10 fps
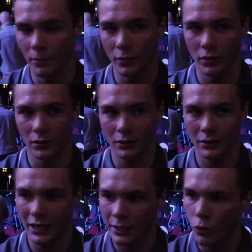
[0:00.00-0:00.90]
but
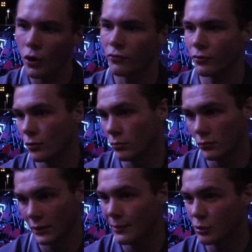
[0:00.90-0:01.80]
can he walk through
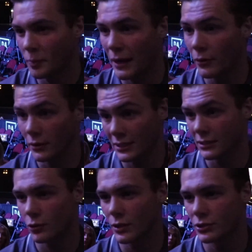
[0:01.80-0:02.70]
Lee Wood's power? That's
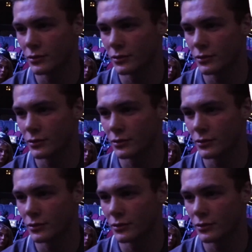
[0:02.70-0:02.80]
the question.